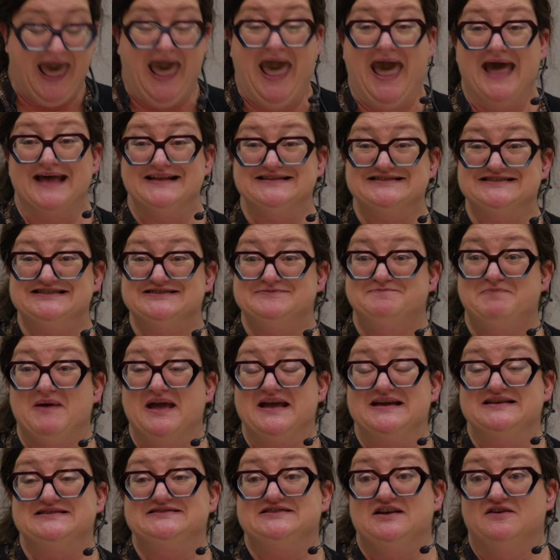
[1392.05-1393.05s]
and
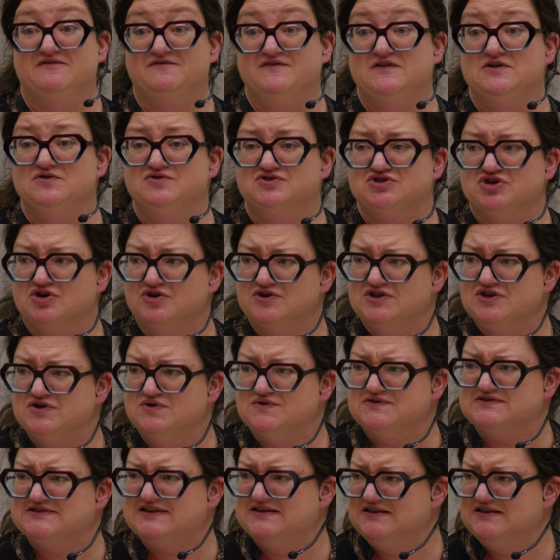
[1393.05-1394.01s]
space of future use,